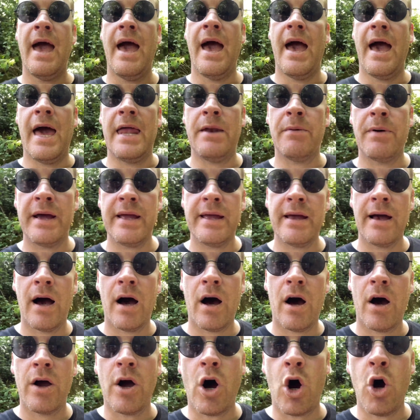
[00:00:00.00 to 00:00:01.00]
Anyway,
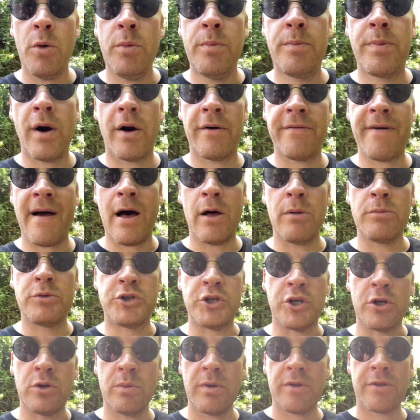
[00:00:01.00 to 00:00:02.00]
I hope I've helped
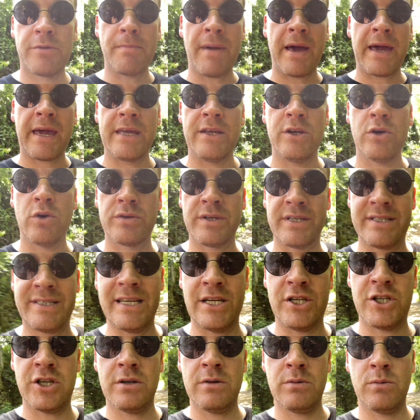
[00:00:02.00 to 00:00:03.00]
you with making your
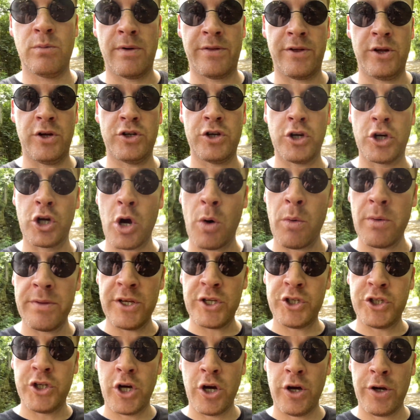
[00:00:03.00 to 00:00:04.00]
decision whether you should go on
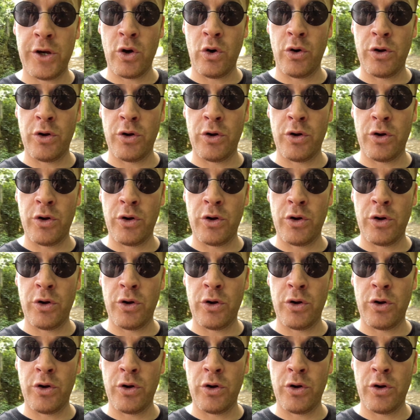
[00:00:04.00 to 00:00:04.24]
this journey or